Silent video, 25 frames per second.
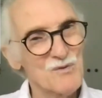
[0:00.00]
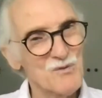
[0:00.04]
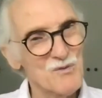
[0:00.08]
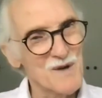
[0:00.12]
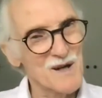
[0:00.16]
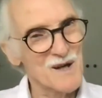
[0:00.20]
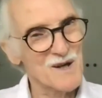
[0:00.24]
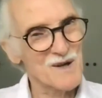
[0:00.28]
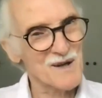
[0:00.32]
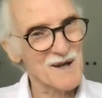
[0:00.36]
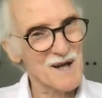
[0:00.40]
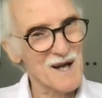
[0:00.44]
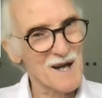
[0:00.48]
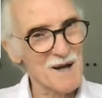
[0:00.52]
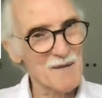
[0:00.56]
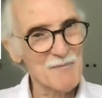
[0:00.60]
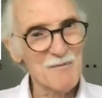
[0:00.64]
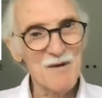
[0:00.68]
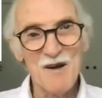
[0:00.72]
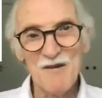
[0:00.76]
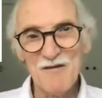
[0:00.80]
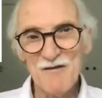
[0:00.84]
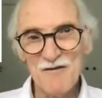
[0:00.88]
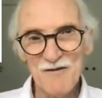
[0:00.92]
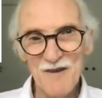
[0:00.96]
Weird
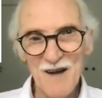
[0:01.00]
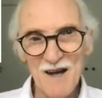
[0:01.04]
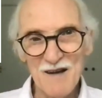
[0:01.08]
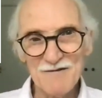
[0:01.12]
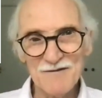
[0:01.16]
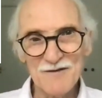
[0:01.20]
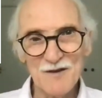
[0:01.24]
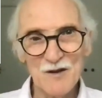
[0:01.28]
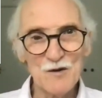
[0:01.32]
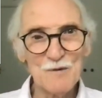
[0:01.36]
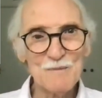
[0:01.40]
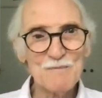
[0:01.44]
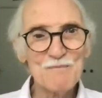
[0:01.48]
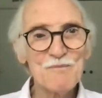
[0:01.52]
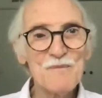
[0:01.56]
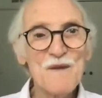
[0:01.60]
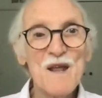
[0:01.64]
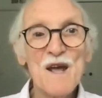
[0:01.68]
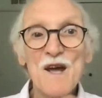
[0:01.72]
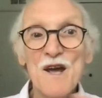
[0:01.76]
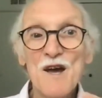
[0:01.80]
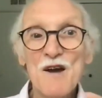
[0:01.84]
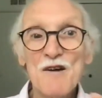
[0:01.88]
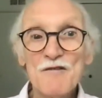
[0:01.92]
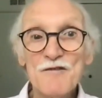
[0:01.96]
name, FIFO.
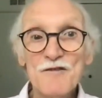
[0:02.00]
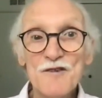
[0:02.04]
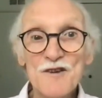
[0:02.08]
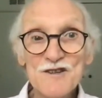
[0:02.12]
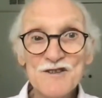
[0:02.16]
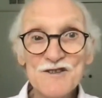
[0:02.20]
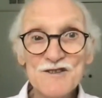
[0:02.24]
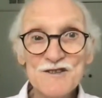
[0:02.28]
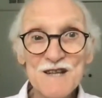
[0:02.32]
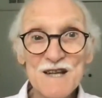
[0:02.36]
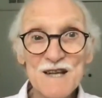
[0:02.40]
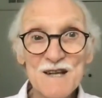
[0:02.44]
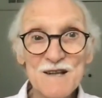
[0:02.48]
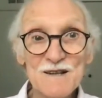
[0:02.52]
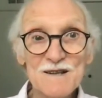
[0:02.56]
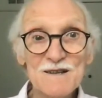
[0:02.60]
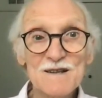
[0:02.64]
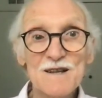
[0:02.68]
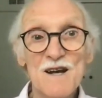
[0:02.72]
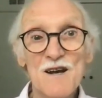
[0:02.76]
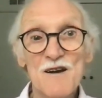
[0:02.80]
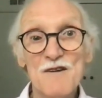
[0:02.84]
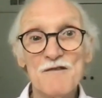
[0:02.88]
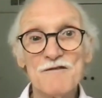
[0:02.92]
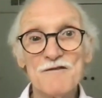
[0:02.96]
First
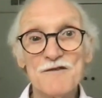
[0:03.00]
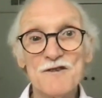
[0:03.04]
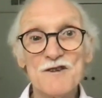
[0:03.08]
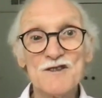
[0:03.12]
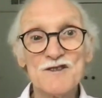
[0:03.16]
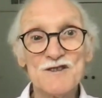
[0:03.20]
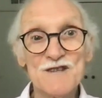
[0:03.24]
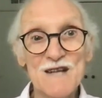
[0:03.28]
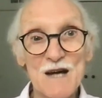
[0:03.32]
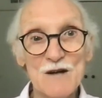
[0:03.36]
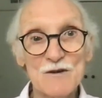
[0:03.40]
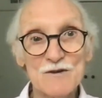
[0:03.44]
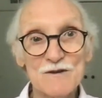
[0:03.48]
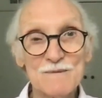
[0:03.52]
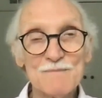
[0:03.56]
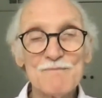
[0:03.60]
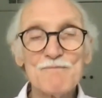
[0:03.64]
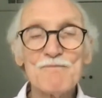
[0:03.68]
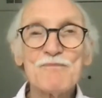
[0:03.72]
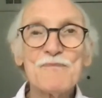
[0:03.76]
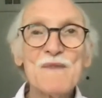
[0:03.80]
in, first out.